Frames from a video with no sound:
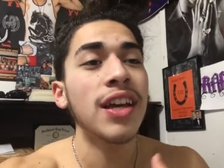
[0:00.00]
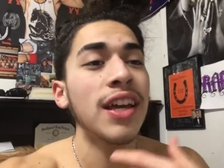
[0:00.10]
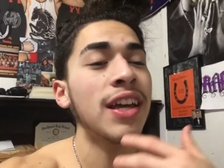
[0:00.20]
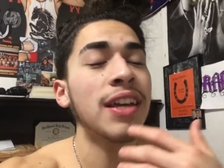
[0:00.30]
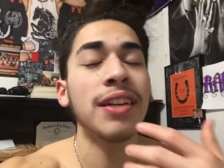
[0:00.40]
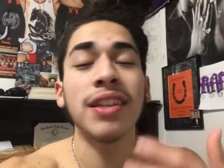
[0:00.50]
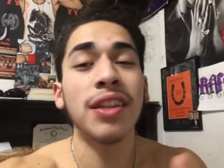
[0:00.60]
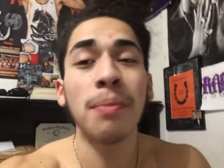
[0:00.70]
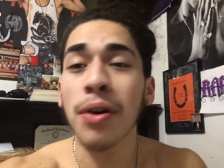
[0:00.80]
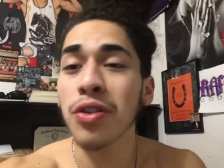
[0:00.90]
in
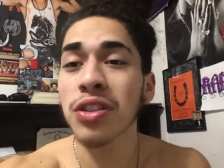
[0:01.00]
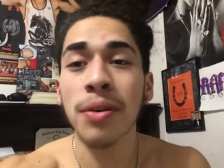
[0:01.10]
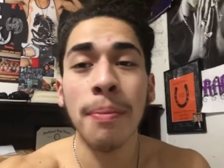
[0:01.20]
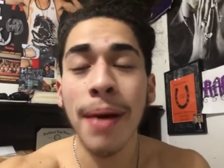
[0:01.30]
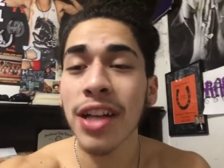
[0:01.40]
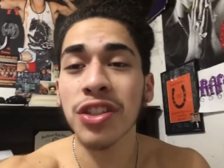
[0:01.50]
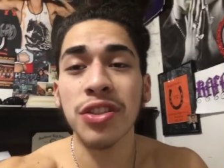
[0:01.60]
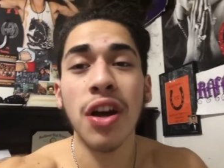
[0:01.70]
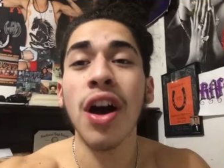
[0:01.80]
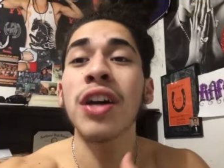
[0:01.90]
the most imagine
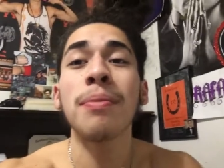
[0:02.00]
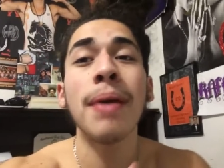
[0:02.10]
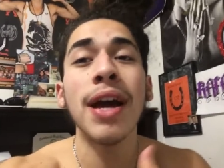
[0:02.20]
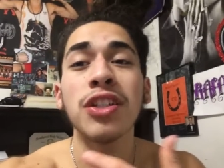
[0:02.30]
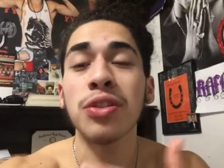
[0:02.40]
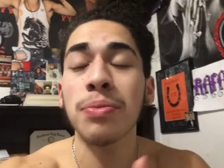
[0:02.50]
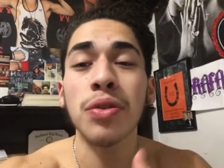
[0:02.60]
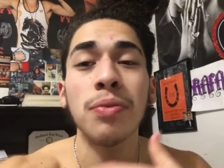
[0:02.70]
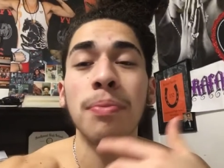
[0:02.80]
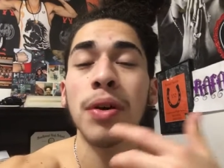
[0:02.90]

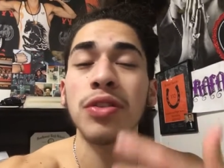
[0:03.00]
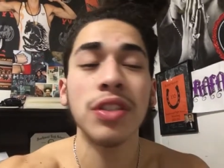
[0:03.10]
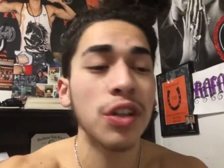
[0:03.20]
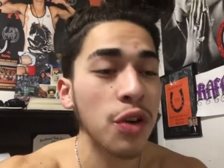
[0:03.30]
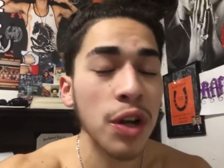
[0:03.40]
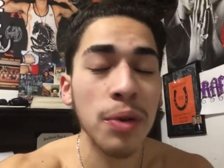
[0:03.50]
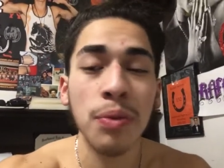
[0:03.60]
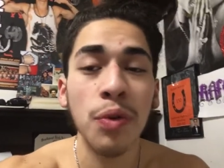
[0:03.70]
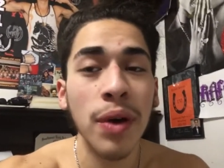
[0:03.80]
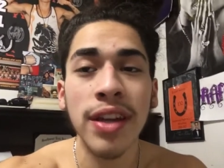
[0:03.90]
unimaginable, most
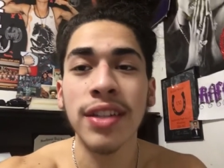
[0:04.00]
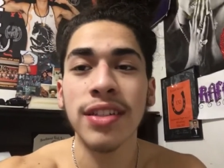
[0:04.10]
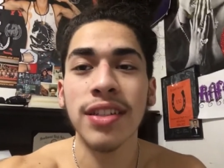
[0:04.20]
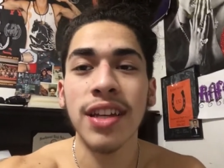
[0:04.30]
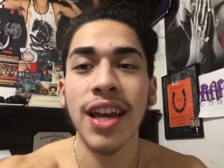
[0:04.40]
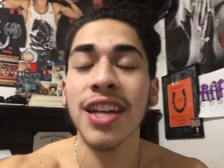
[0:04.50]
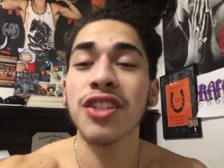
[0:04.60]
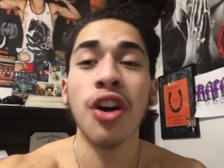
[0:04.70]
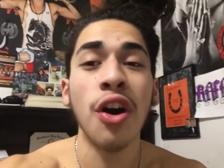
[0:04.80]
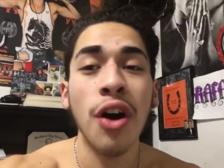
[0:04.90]
incredible ways. It's
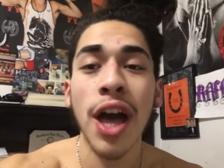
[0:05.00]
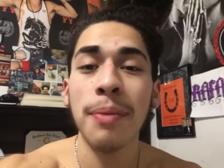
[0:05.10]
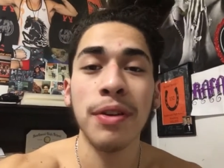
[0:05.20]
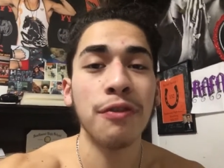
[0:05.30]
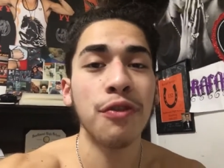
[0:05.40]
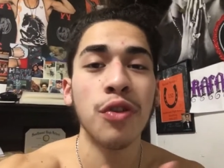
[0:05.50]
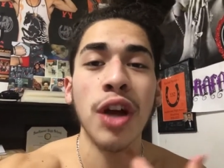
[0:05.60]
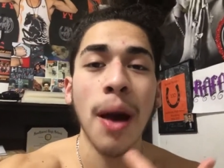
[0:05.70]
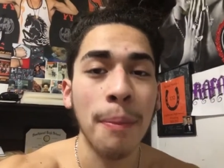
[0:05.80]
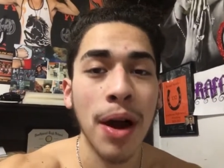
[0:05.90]
all happening for you.
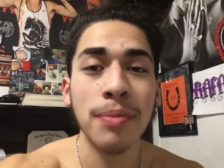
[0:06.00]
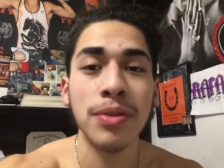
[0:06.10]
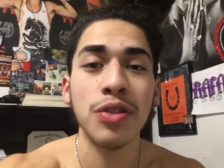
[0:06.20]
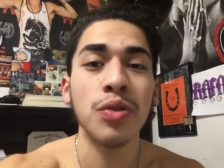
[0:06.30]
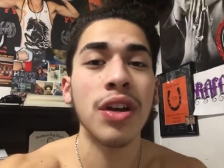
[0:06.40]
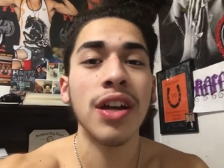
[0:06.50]
I promise you.